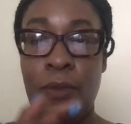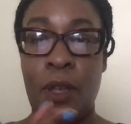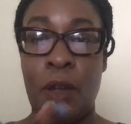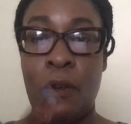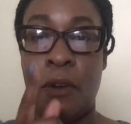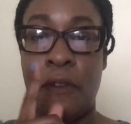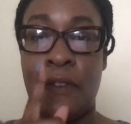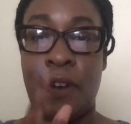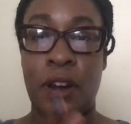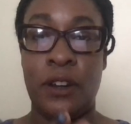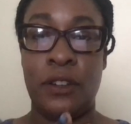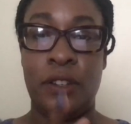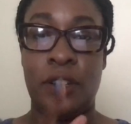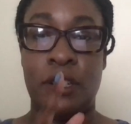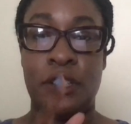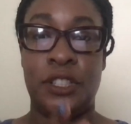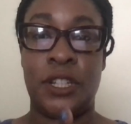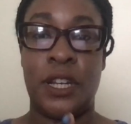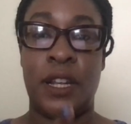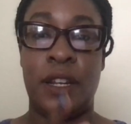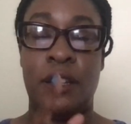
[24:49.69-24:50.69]
referring to
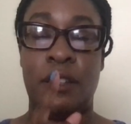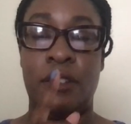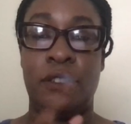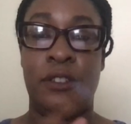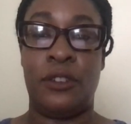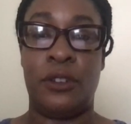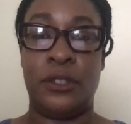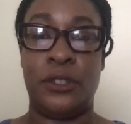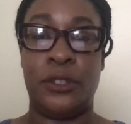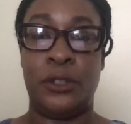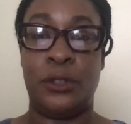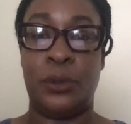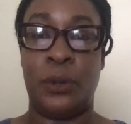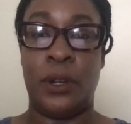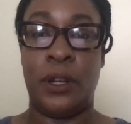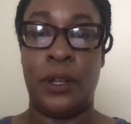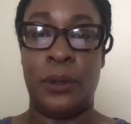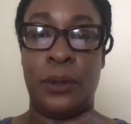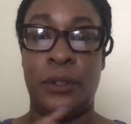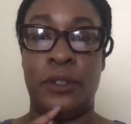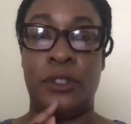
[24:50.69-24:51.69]
the Chinese grocery
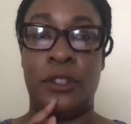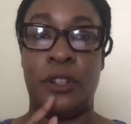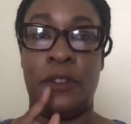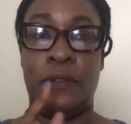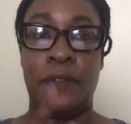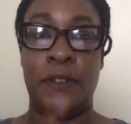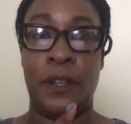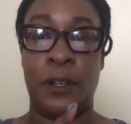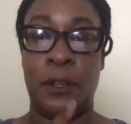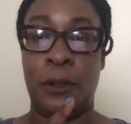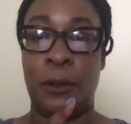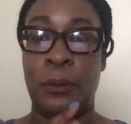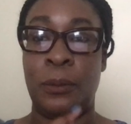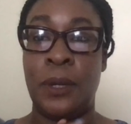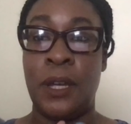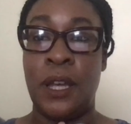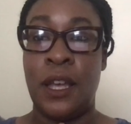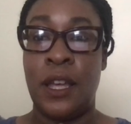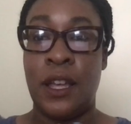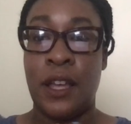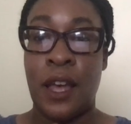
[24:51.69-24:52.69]
store owners in the film.
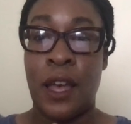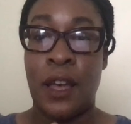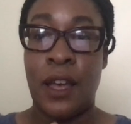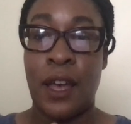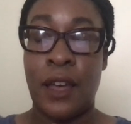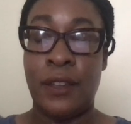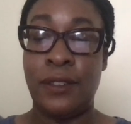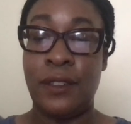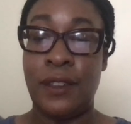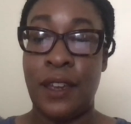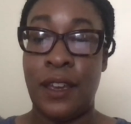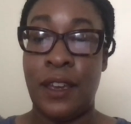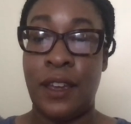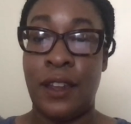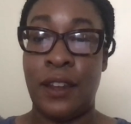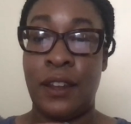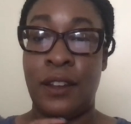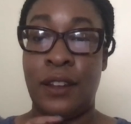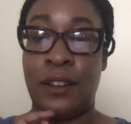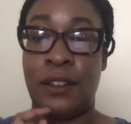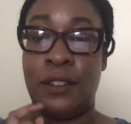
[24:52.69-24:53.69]
I
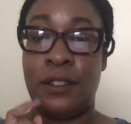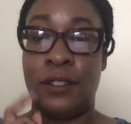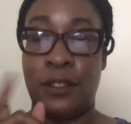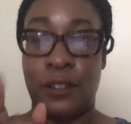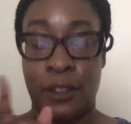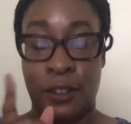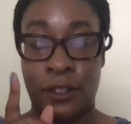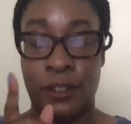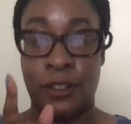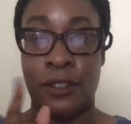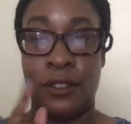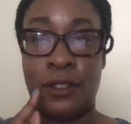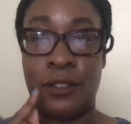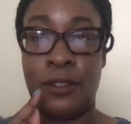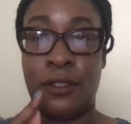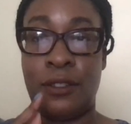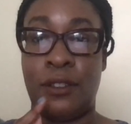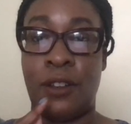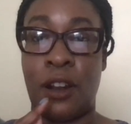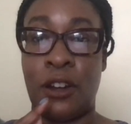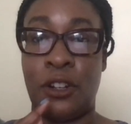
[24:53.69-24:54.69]
said, this is
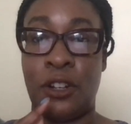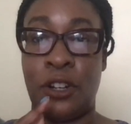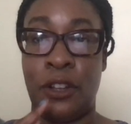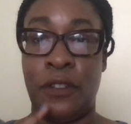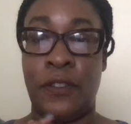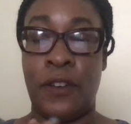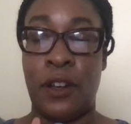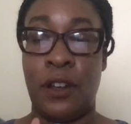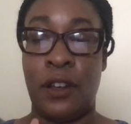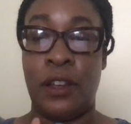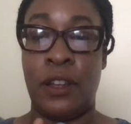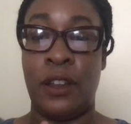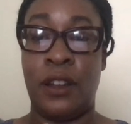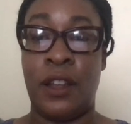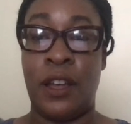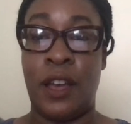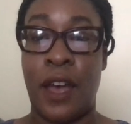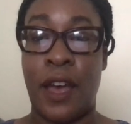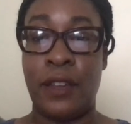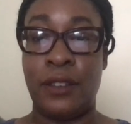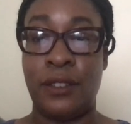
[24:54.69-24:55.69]
Dr. Yvonne.
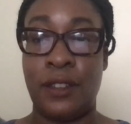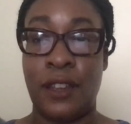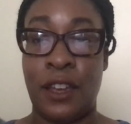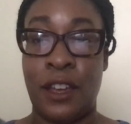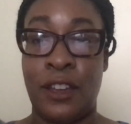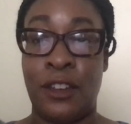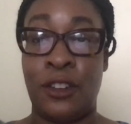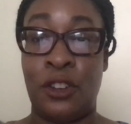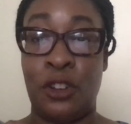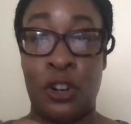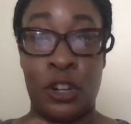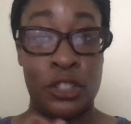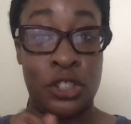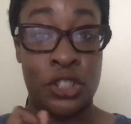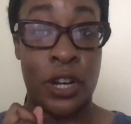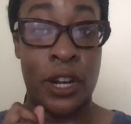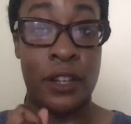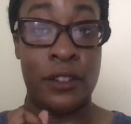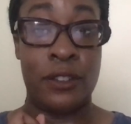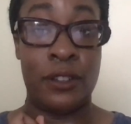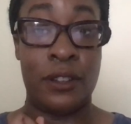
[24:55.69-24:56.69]
I said, you're
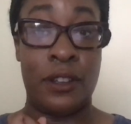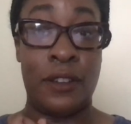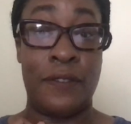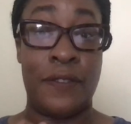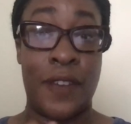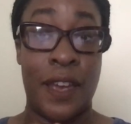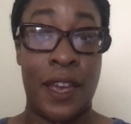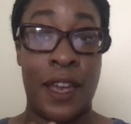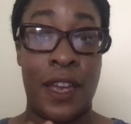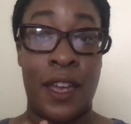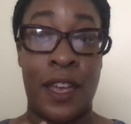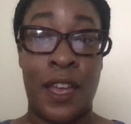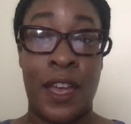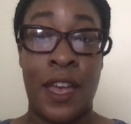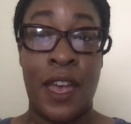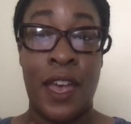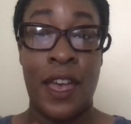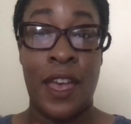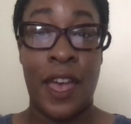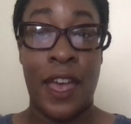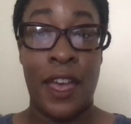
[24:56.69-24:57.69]
trying to convey
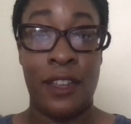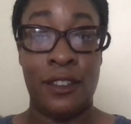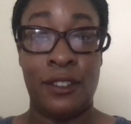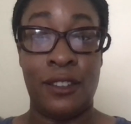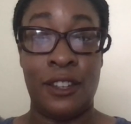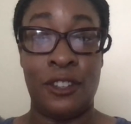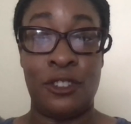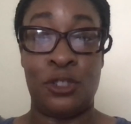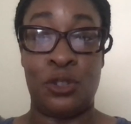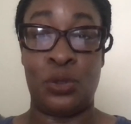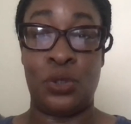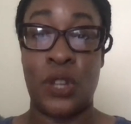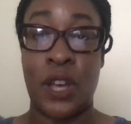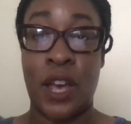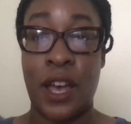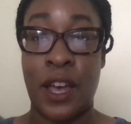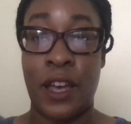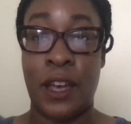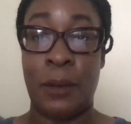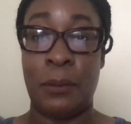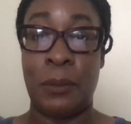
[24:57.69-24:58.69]
ancestral
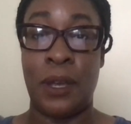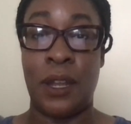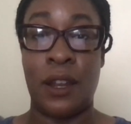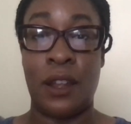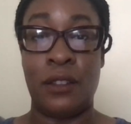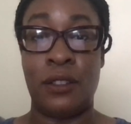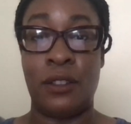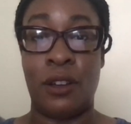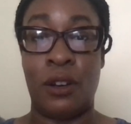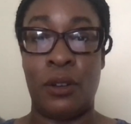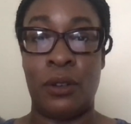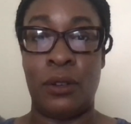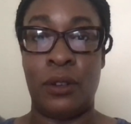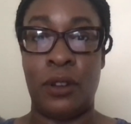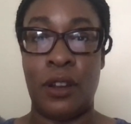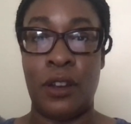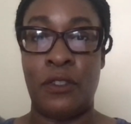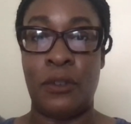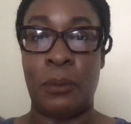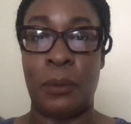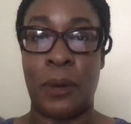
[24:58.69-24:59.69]
time. And I thought,
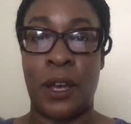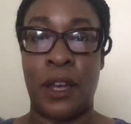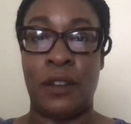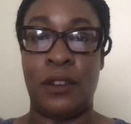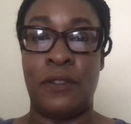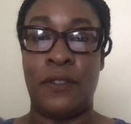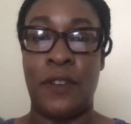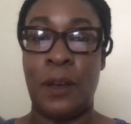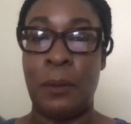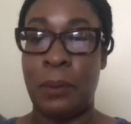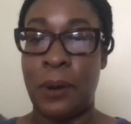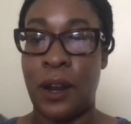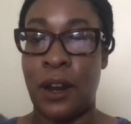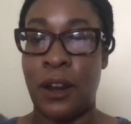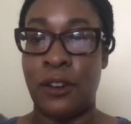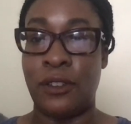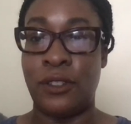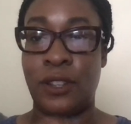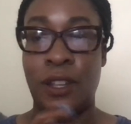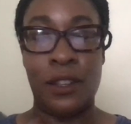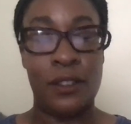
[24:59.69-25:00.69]
never mind, the
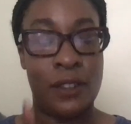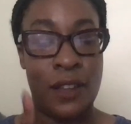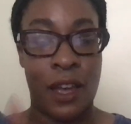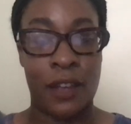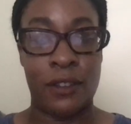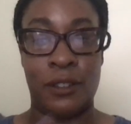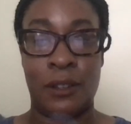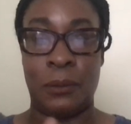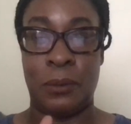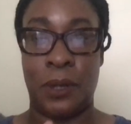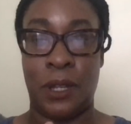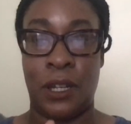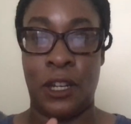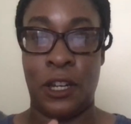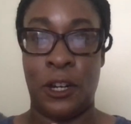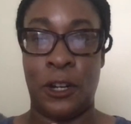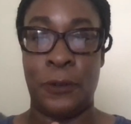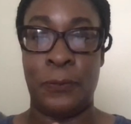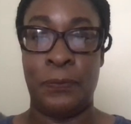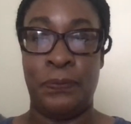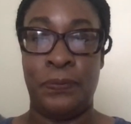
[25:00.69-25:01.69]
vampires, he's got something
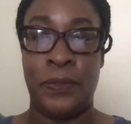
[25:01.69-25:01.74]
here.